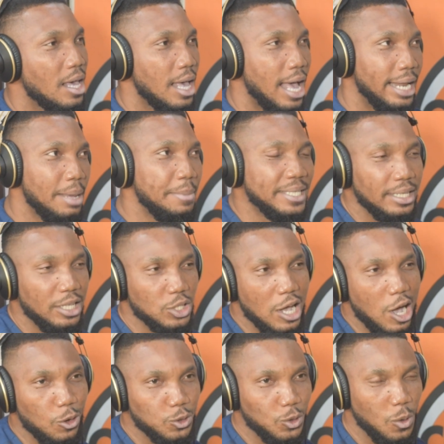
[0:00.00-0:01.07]
And let me say this
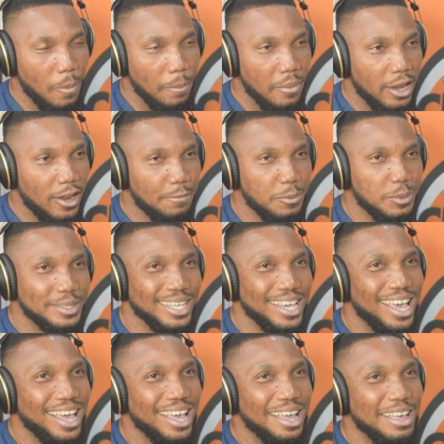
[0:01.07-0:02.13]
also. A lot of people say,
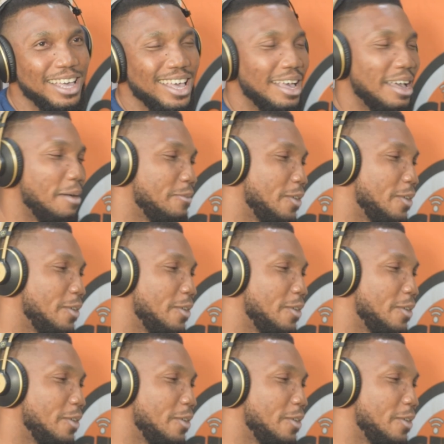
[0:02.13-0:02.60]
my